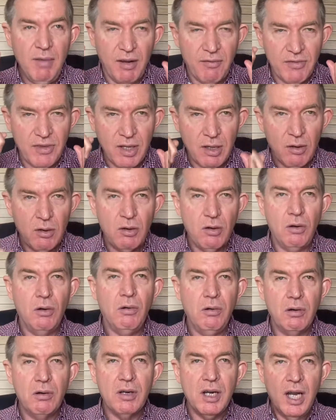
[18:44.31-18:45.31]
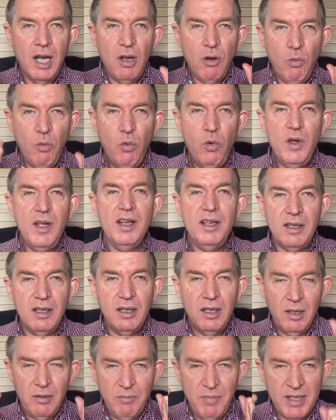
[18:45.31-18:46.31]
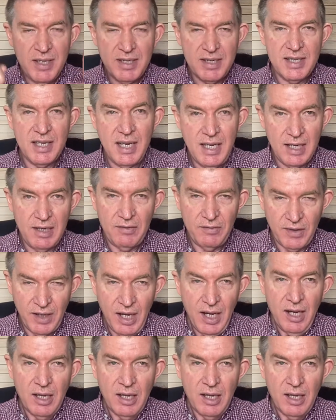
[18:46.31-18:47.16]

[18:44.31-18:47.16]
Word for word: of the Lord will be saved.